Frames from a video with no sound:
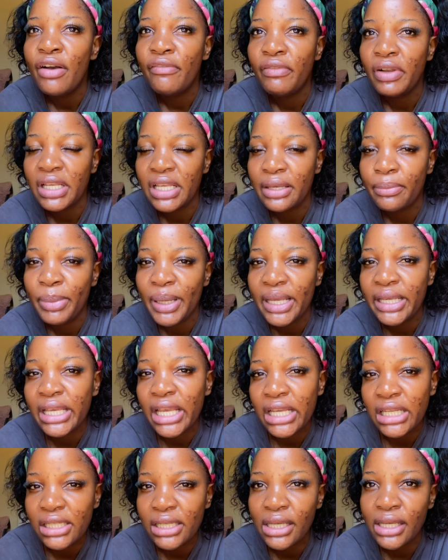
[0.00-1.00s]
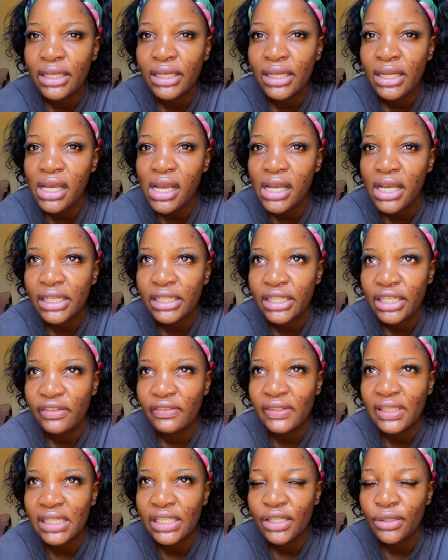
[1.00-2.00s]
like vacation
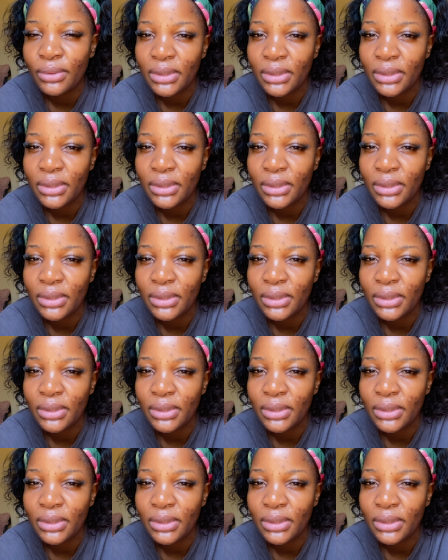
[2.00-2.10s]
activity,